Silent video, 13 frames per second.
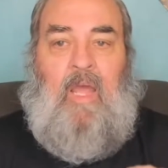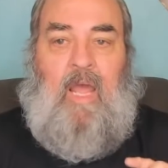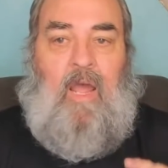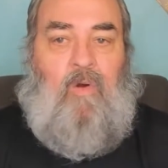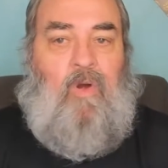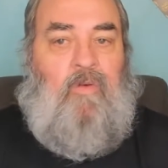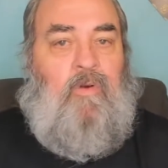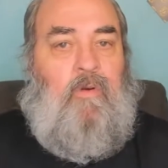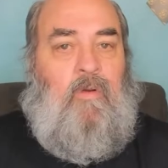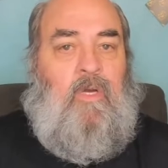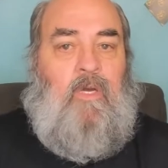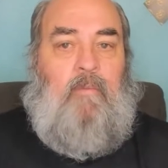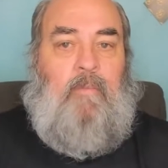However,
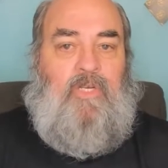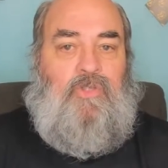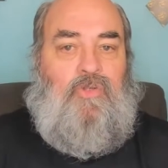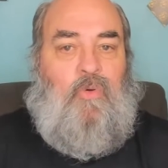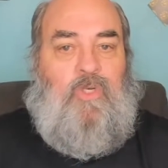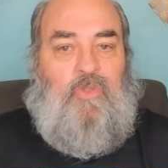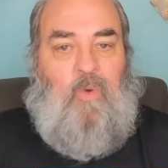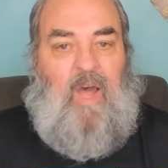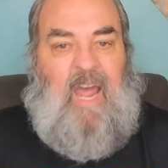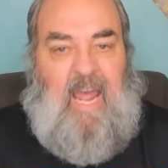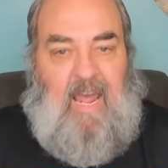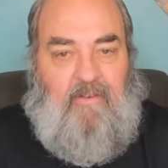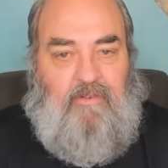my choice will
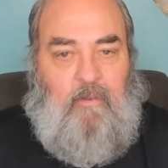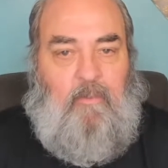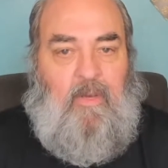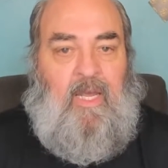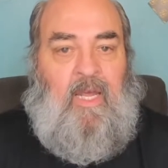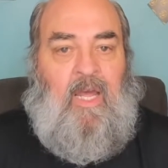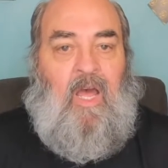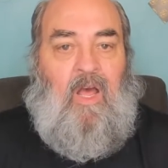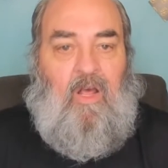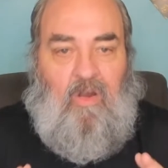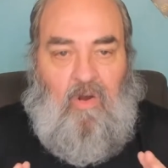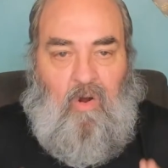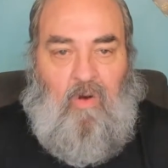have to be
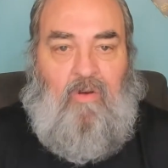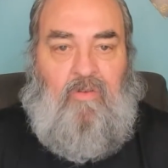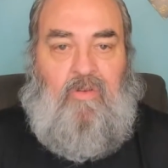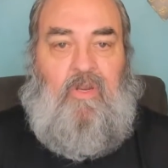Lawrence